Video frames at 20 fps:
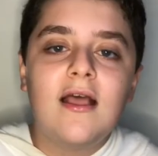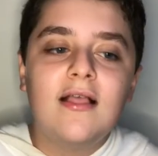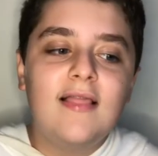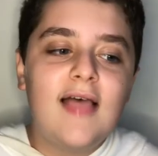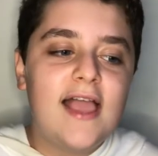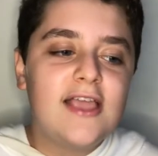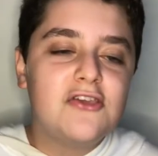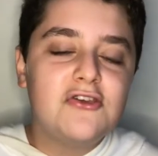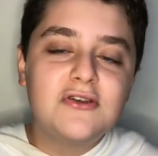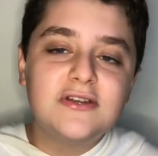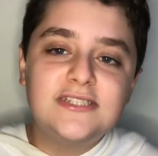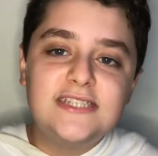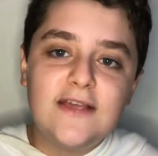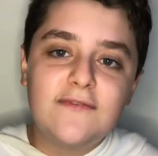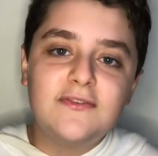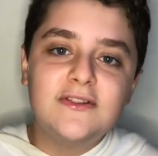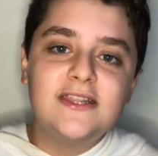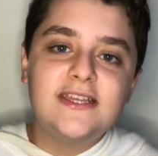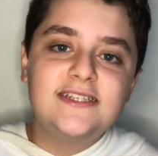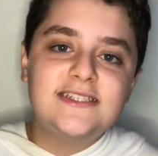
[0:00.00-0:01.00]
like you could
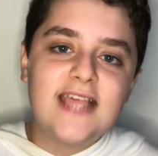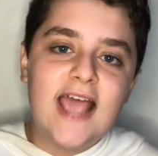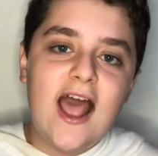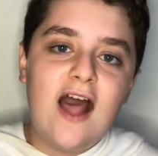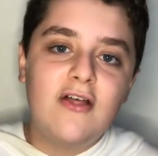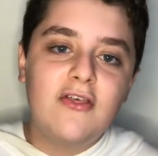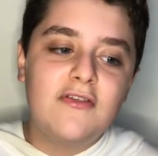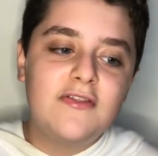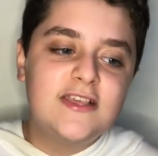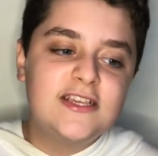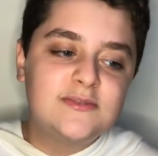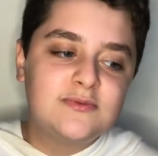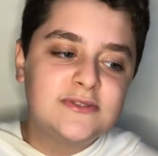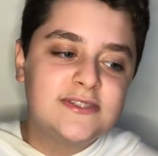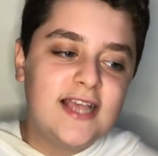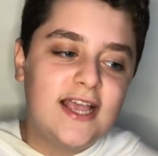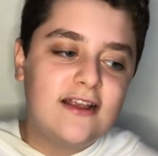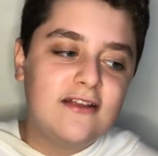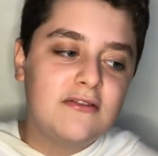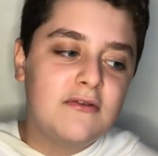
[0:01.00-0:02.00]
definitely tell that this was
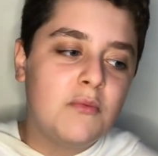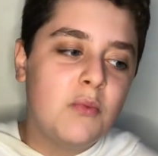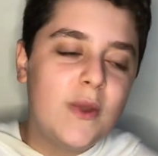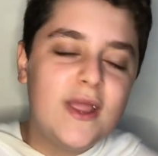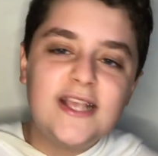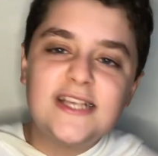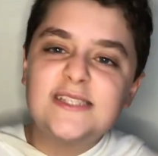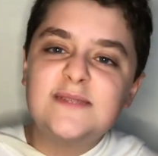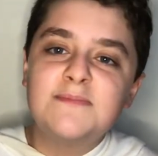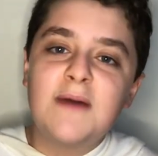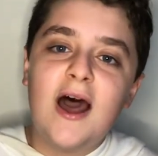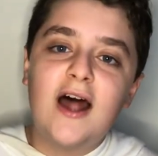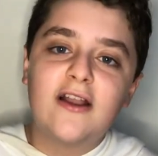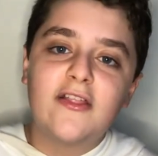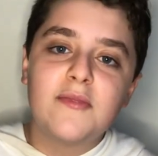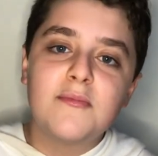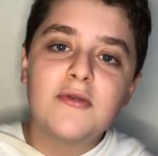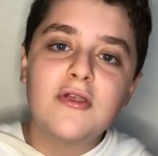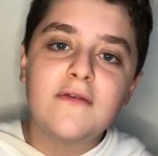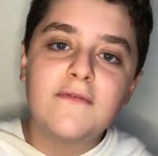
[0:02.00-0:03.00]
like the weakest part of
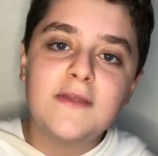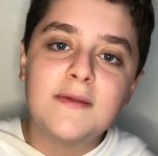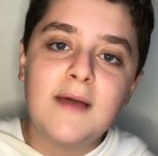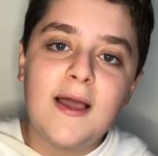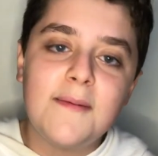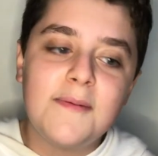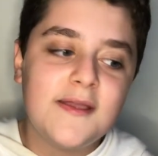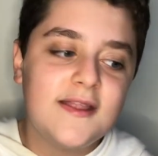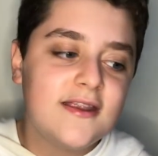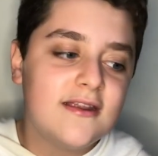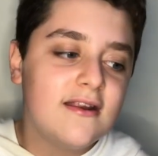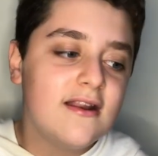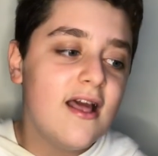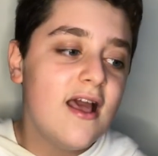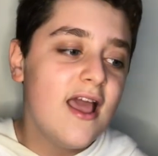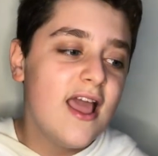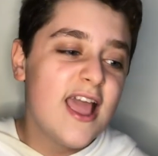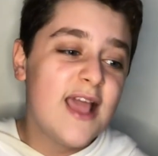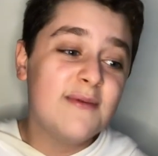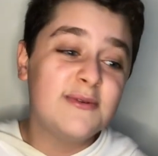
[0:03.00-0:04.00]
the movie in my opinion
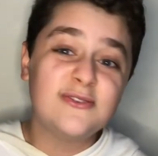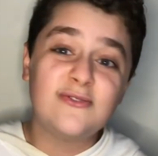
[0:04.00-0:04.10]
it was